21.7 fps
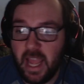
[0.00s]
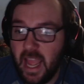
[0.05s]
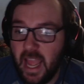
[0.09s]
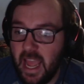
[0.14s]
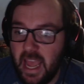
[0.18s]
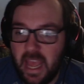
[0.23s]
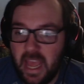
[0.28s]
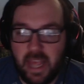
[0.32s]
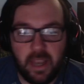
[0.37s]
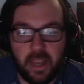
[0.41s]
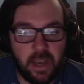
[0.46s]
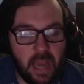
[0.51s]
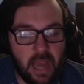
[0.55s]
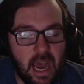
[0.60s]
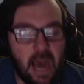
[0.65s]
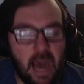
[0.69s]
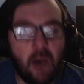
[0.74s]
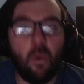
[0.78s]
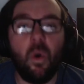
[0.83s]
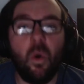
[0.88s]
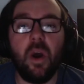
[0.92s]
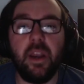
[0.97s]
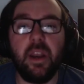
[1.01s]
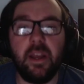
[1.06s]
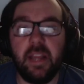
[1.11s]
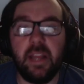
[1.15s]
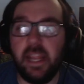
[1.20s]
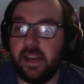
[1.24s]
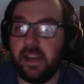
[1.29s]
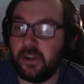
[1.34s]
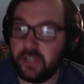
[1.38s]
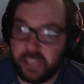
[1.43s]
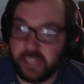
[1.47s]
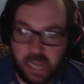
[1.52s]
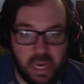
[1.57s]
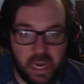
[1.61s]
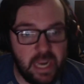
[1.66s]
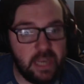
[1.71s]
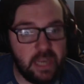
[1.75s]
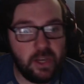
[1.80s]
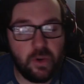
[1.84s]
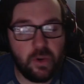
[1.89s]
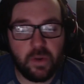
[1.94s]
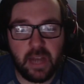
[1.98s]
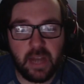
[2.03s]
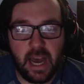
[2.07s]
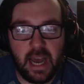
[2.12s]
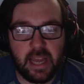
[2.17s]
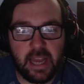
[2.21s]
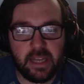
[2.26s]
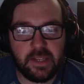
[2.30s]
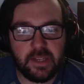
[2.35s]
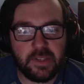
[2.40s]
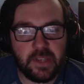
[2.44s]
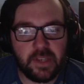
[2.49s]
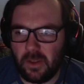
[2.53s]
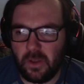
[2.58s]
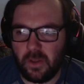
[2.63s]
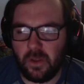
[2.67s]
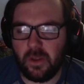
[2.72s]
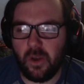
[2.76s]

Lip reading: and I want to entertain you guys.